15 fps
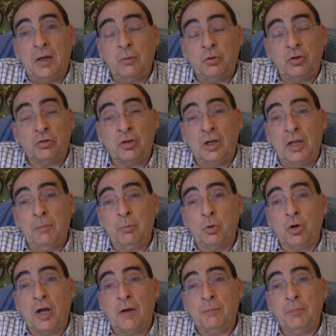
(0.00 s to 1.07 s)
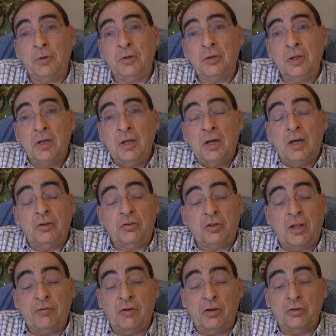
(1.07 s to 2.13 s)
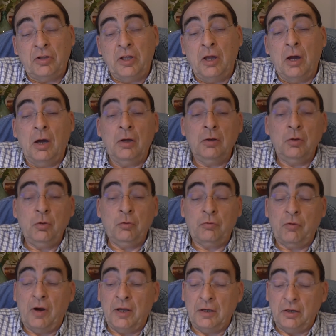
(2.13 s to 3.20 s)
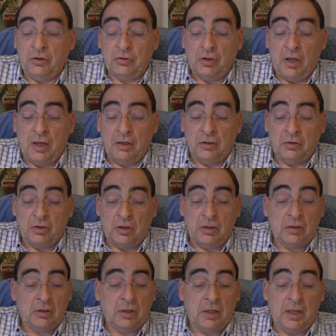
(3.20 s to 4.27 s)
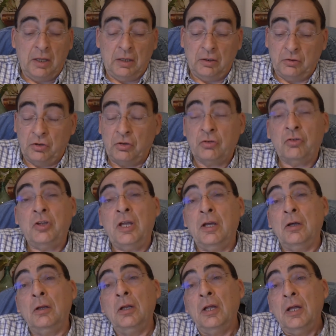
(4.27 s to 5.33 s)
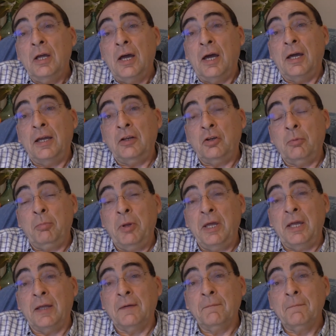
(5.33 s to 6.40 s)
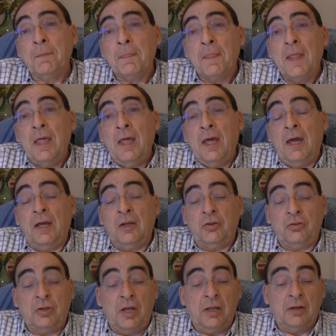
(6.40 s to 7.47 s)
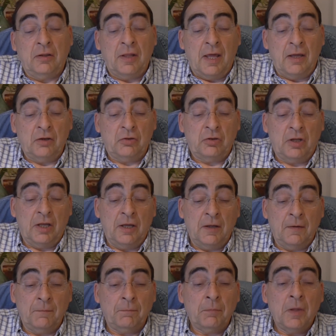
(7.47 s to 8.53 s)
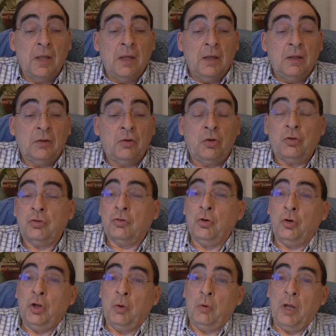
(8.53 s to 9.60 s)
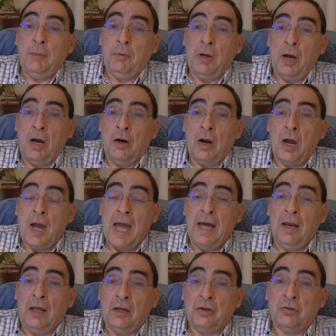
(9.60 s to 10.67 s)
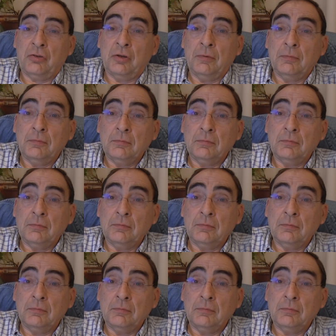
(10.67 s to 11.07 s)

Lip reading: which is a liberal government, and Stefan Dion, who finally signed and inked this deal into being, said that, that Saudi Arabia are our allies,